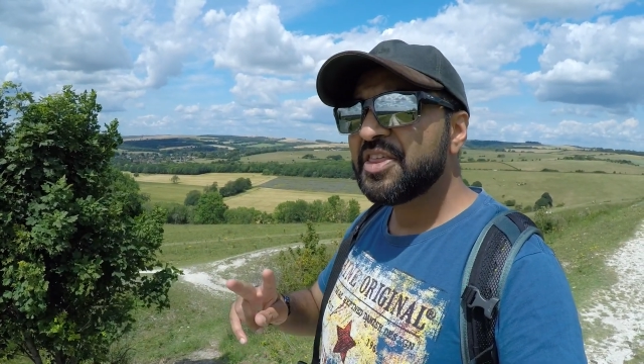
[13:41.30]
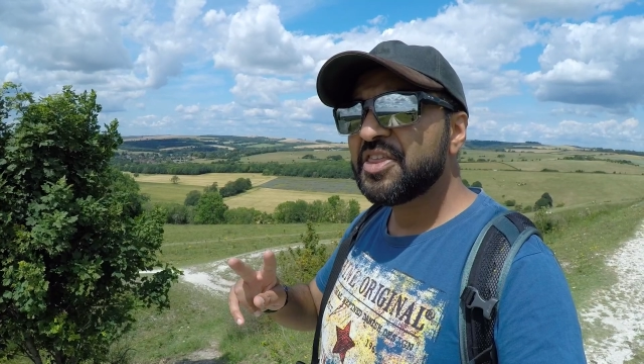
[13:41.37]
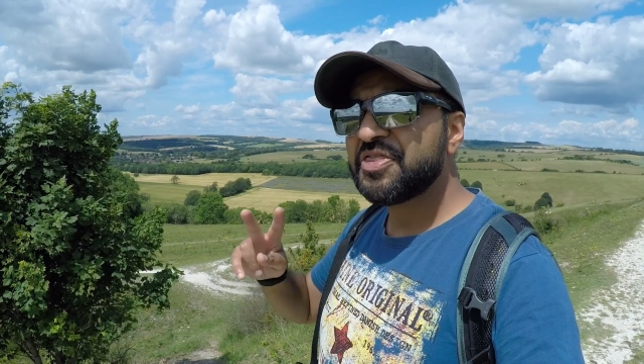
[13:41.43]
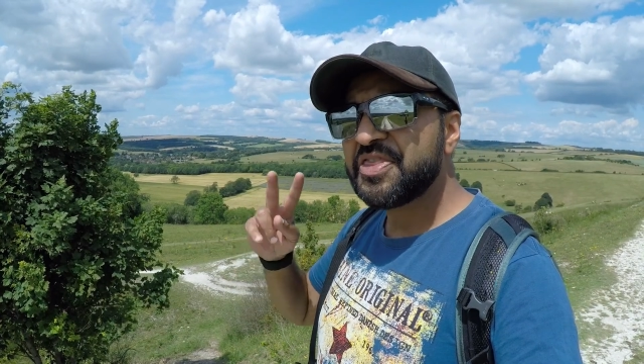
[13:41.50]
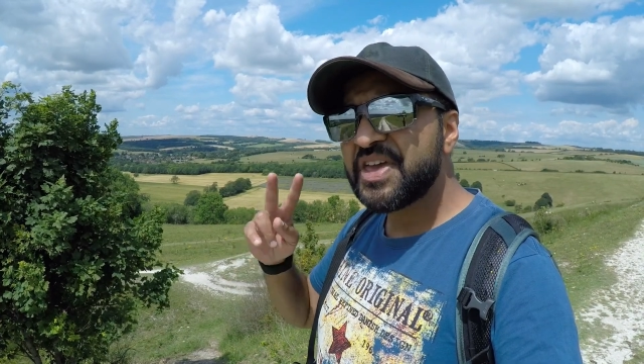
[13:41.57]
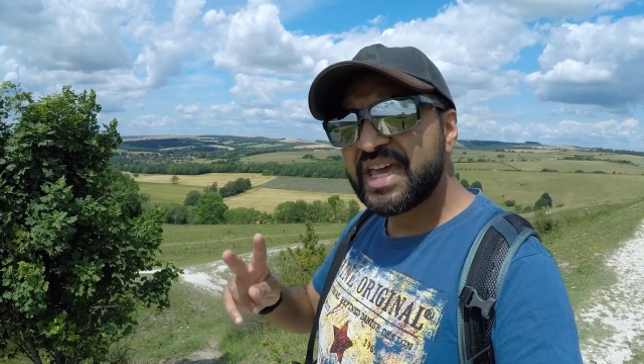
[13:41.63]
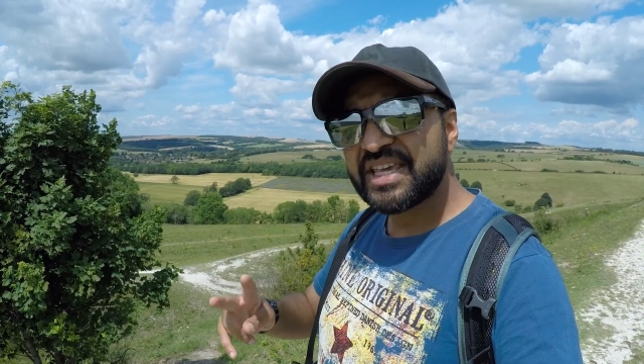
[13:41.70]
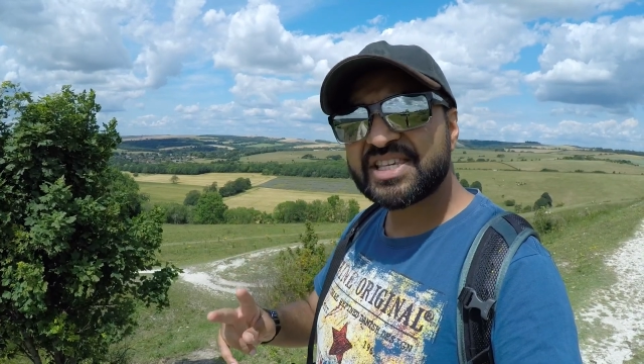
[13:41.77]

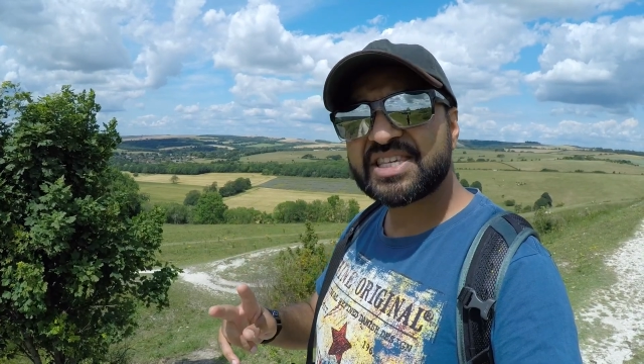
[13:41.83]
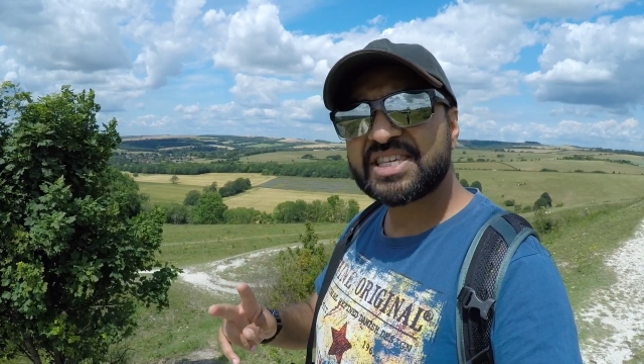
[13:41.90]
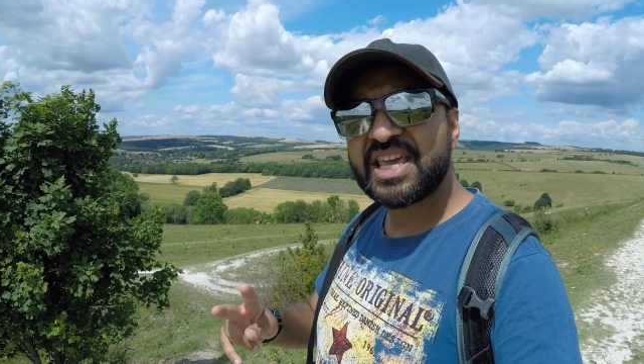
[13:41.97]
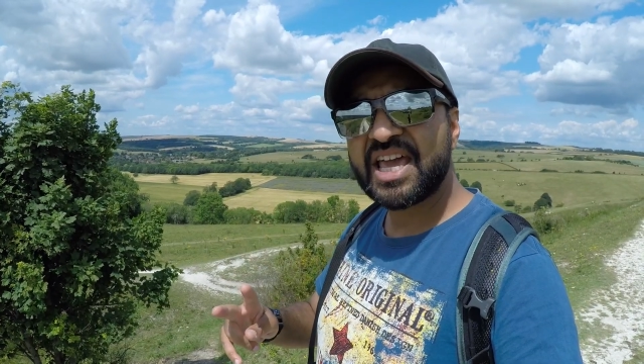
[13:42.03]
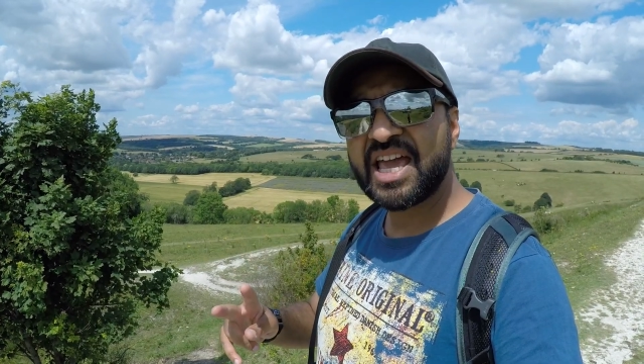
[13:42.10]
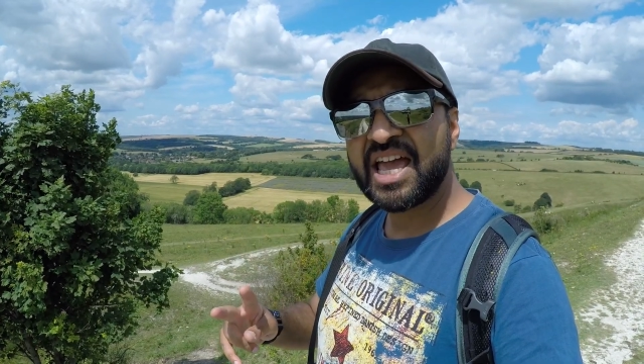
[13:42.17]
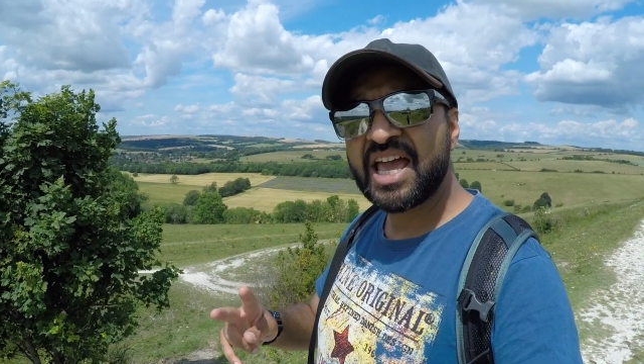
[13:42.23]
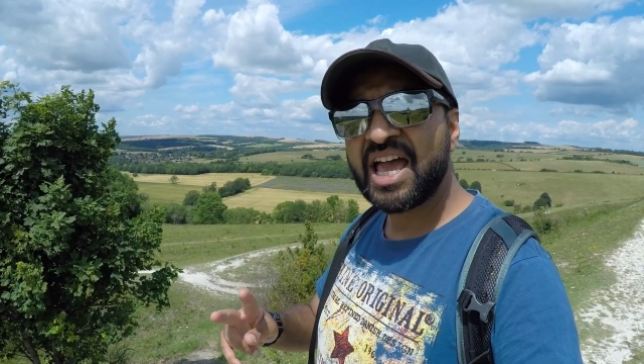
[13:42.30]
this
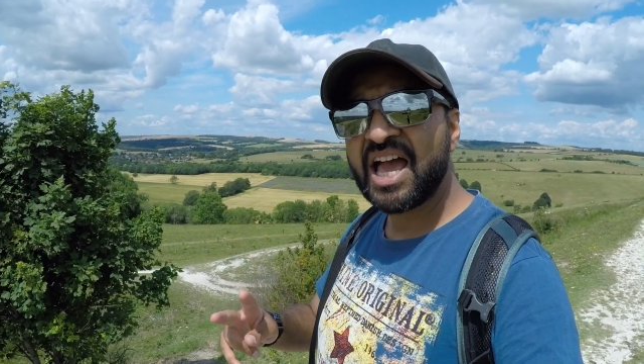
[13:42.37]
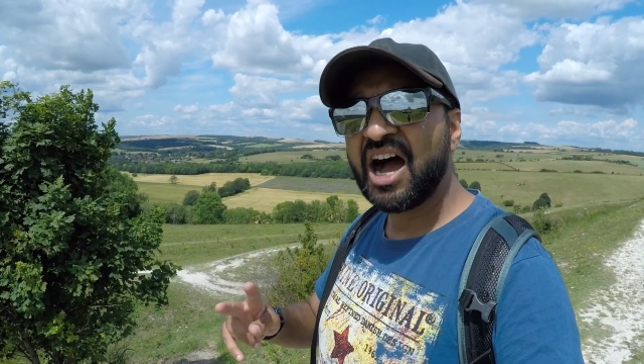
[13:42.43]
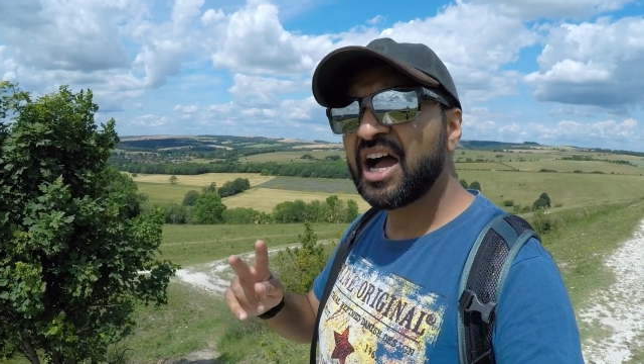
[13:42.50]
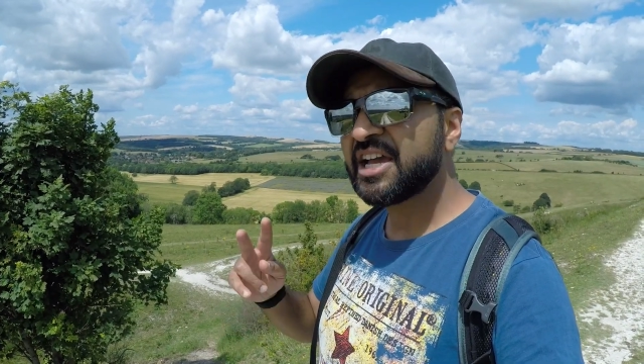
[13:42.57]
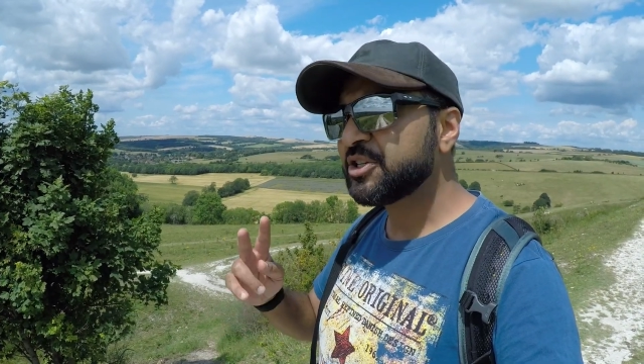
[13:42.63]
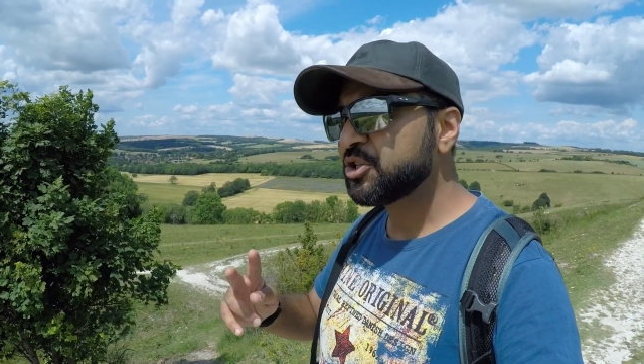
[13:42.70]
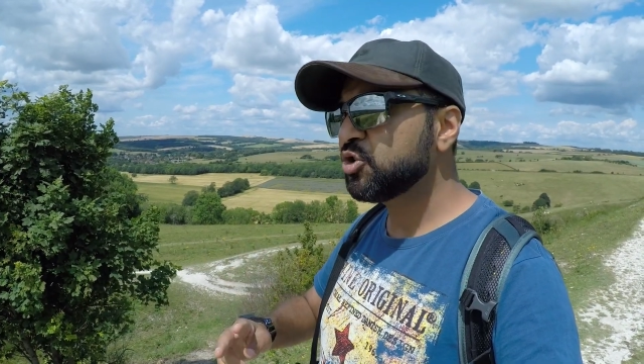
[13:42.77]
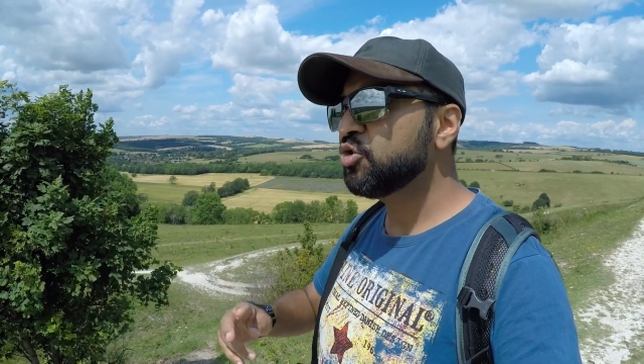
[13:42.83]

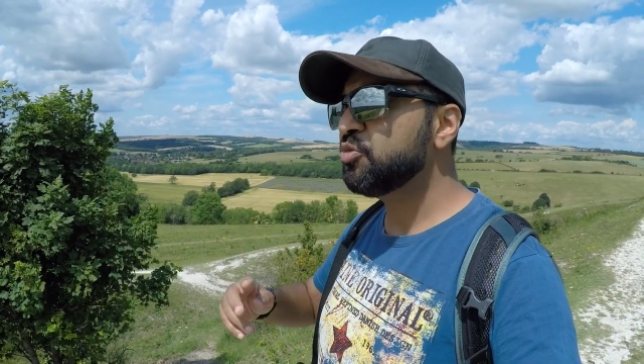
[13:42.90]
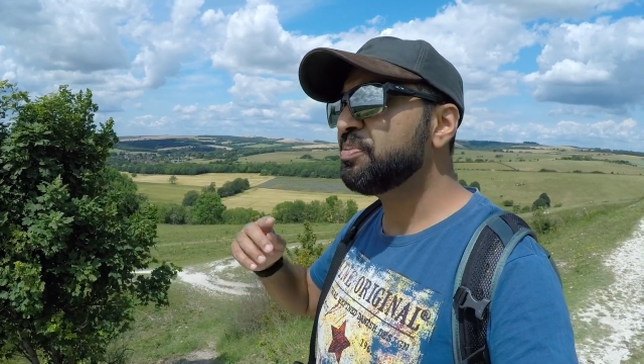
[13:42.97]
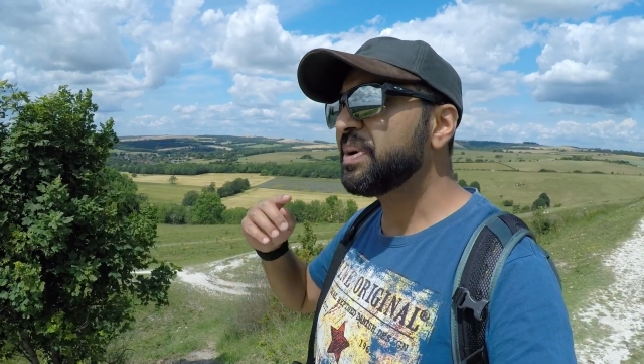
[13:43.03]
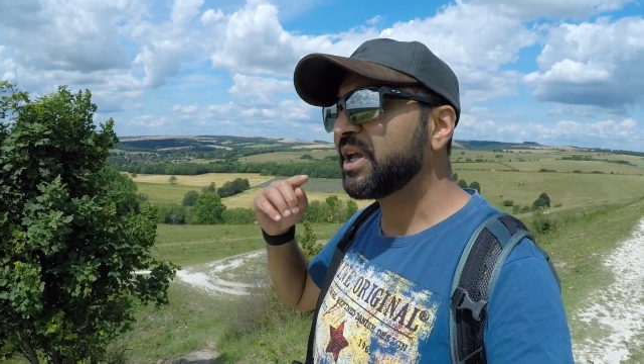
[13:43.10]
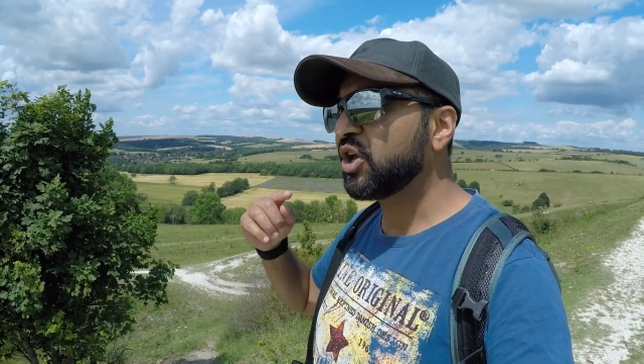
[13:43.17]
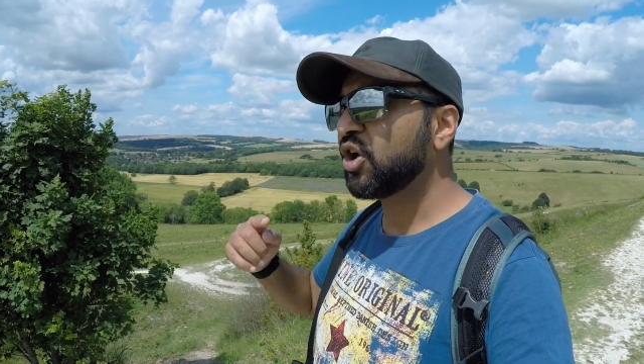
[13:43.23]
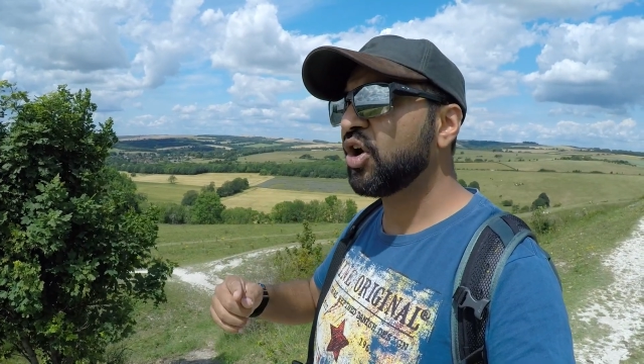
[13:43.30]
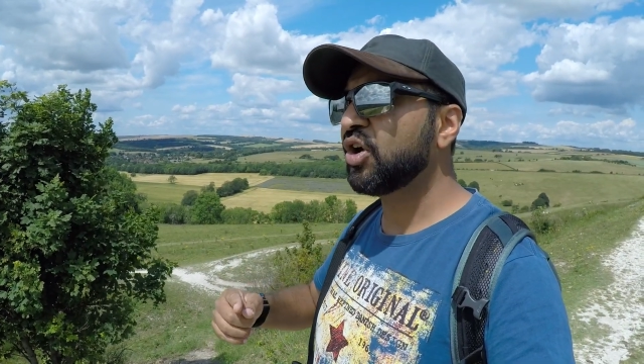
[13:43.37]
I do
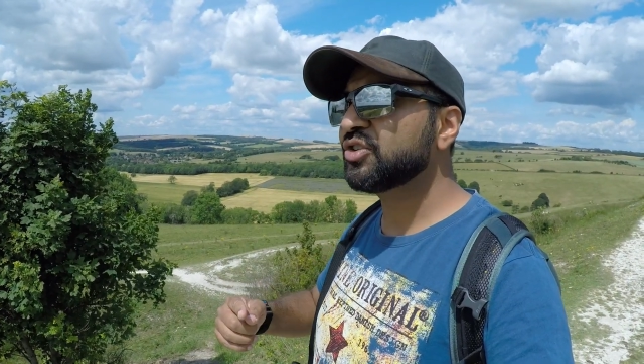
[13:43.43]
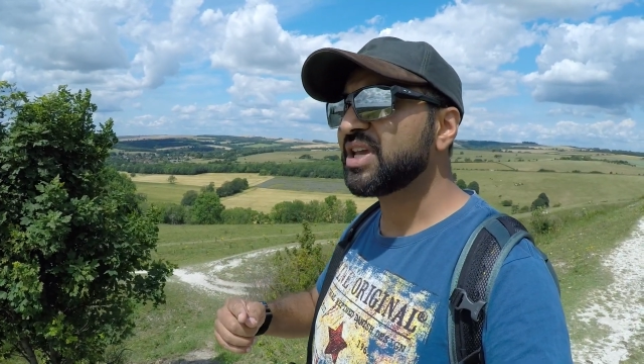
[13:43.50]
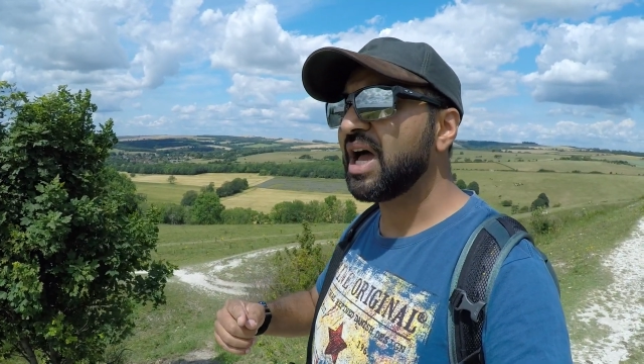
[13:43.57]
because